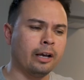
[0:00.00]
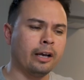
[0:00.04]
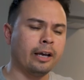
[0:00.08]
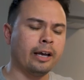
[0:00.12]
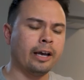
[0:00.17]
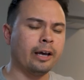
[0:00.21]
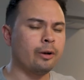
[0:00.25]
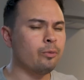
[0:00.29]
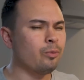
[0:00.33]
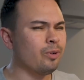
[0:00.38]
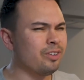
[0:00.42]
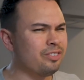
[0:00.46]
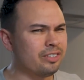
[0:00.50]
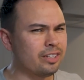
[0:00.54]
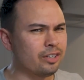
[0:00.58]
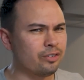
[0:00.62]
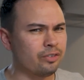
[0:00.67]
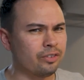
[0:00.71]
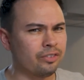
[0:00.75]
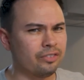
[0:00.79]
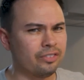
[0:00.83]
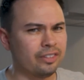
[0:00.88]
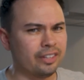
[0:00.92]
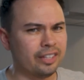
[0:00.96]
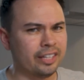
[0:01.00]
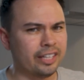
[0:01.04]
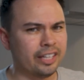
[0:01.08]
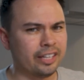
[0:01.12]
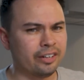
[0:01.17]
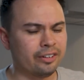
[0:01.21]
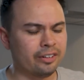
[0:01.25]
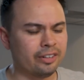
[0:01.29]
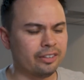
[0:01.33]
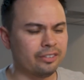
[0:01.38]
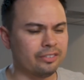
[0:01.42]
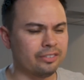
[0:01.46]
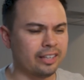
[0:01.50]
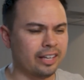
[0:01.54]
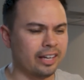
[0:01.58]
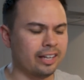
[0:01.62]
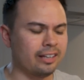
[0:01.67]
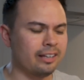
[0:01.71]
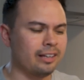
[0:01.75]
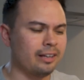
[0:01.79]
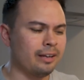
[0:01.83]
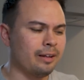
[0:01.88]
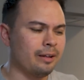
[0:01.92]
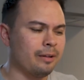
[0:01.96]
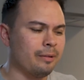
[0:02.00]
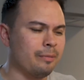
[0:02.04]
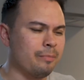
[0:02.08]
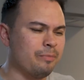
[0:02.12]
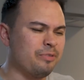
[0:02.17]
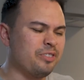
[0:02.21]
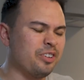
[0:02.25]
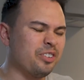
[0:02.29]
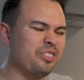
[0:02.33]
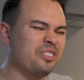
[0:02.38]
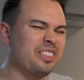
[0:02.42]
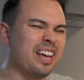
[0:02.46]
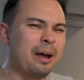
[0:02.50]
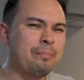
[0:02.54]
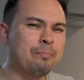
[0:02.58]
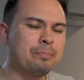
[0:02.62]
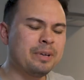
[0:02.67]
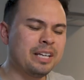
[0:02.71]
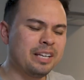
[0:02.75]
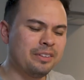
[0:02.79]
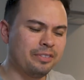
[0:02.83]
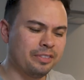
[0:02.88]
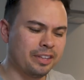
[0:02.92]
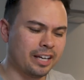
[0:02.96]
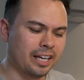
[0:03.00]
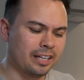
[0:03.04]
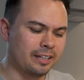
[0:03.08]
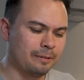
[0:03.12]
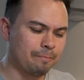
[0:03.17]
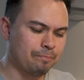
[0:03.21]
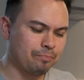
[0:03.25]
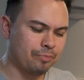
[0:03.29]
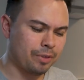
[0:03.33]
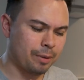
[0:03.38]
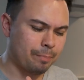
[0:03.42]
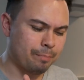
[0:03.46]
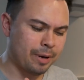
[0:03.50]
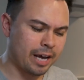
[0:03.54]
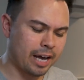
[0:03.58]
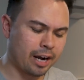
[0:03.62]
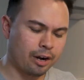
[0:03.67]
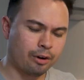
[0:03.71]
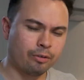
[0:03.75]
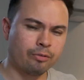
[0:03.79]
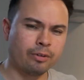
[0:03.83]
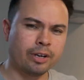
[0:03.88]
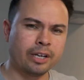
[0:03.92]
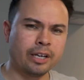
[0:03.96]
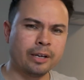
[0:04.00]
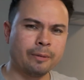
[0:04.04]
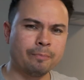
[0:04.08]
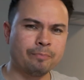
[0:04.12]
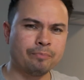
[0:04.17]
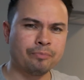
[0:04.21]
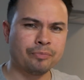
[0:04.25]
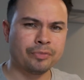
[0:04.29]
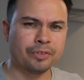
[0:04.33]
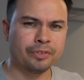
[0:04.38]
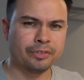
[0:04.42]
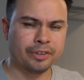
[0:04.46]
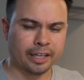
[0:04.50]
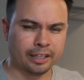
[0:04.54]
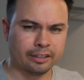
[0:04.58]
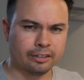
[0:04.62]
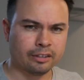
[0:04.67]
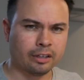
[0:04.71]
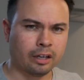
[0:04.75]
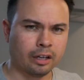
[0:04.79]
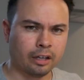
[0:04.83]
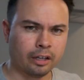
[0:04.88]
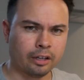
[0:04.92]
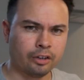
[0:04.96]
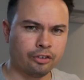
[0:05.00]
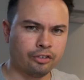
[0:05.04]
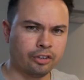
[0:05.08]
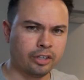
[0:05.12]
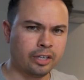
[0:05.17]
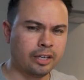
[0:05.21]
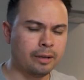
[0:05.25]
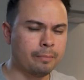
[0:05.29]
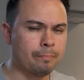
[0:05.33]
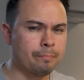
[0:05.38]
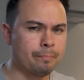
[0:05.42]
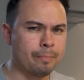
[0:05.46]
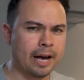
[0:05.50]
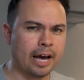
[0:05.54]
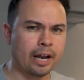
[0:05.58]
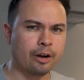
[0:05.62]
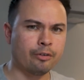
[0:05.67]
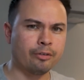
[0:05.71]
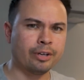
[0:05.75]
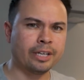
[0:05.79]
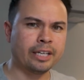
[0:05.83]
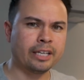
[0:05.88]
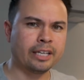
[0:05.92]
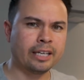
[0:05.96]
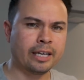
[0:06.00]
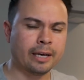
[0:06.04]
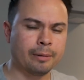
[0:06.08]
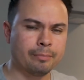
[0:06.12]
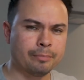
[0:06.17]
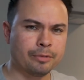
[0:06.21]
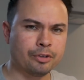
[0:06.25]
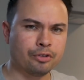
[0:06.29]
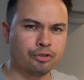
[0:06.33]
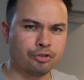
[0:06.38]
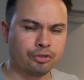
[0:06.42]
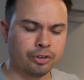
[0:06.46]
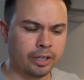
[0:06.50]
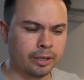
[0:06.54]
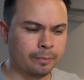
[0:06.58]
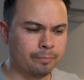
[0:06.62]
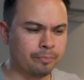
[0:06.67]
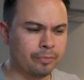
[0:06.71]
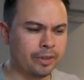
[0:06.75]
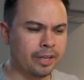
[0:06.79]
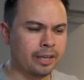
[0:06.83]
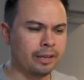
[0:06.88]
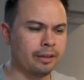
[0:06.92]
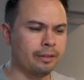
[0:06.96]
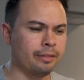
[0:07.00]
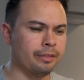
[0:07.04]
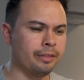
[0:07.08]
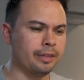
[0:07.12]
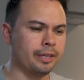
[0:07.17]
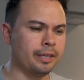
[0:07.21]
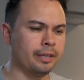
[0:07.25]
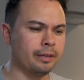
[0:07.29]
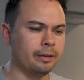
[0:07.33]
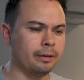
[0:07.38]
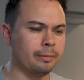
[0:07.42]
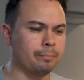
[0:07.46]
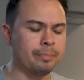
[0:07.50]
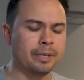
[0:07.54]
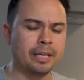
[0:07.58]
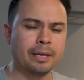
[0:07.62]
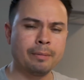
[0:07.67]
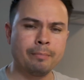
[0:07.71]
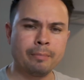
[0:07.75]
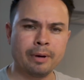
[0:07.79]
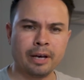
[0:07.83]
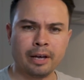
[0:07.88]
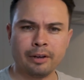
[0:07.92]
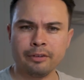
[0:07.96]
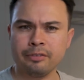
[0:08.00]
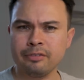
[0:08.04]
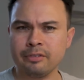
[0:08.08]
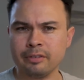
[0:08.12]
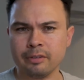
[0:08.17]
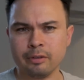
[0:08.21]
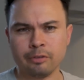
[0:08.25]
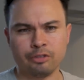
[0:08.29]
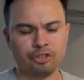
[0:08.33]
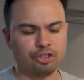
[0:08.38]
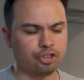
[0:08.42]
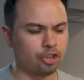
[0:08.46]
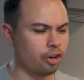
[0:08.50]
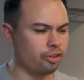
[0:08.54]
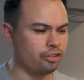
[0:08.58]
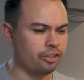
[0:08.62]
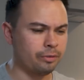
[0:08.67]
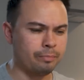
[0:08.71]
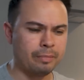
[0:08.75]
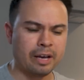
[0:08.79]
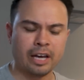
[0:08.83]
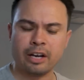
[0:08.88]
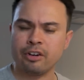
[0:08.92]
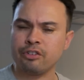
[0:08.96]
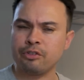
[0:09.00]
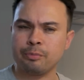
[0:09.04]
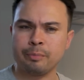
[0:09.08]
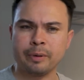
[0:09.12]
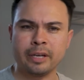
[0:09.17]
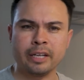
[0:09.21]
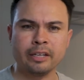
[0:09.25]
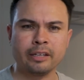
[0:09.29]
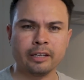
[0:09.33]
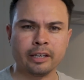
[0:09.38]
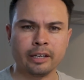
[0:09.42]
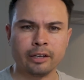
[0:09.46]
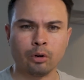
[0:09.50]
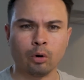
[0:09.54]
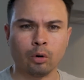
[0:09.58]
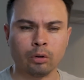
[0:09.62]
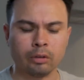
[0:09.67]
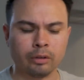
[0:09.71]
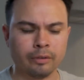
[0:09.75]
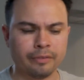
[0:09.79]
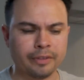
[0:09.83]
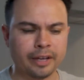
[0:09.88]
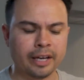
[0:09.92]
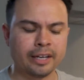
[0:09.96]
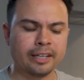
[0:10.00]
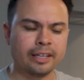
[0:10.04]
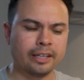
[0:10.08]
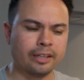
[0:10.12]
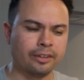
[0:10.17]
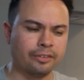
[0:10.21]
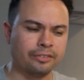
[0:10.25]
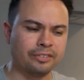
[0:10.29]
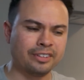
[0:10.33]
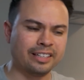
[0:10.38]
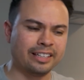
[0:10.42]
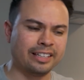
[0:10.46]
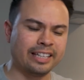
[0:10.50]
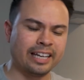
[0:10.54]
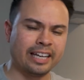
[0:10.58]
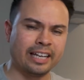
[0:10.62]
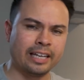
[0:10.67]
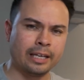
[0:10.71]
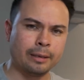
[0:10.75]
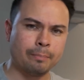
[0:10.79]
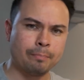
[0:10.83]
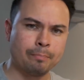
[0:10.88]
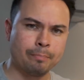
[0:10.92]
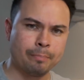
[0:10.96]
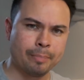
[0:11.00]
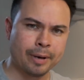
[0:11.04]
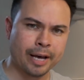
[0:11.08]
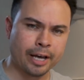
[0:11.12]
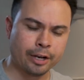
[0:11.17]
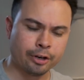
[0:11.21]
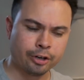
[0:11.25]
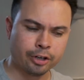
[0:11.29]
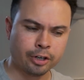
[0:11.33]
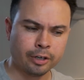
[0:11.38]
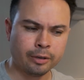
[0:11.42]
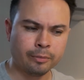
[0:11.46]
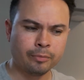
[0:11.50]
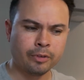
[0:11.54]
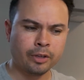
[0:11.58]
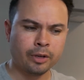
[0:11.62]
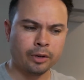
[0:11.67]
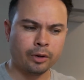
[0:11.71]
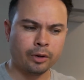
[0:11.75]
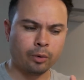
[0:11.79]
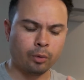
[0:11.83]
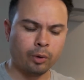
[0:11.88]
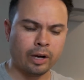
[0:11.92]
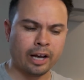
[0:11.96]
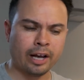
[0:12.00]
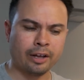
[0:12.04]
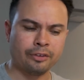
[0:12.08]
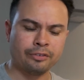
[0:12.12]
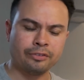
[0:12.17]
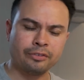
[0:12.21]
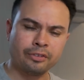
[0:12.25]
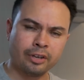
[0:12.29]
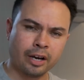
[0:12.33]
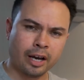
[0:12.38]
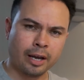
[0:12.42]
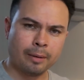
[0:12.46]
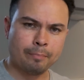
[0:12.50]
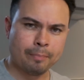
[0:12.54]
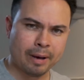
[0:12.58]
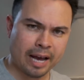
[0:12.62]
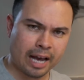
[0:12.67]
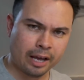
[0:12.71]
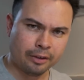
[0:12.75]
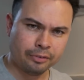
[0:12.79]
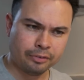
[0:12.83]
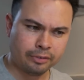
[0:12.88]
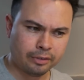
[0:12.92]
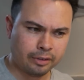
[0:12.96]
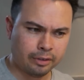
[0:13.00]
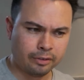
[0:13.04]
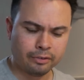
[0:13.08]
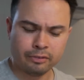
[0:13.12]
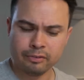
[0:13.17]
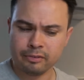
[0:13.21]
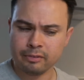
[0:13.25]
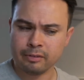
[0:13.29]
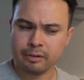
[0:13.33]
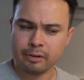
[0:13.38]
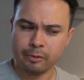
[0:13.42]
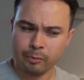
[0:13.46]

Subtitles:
And what's interesting here is that, does that mean that battery technology, battery chemistry, the BMS, charging management, and all of that is getting better as time passes?